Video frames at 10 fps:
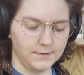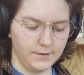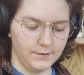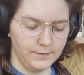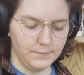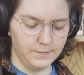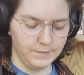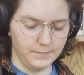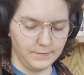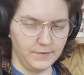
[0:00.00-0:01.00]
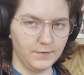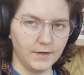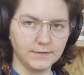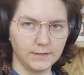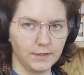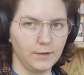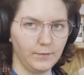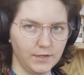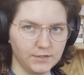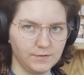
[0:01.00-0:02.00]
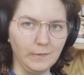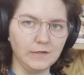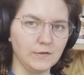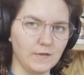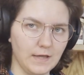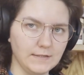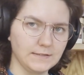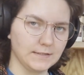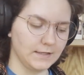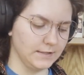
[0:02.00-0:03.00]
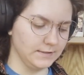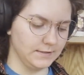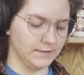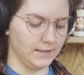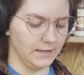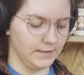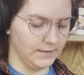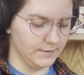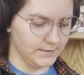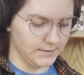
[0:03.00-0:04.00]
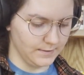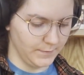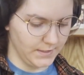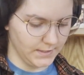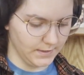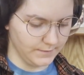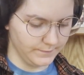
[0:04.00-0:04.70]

So you guys are gonna watch me do this because it needs to be done.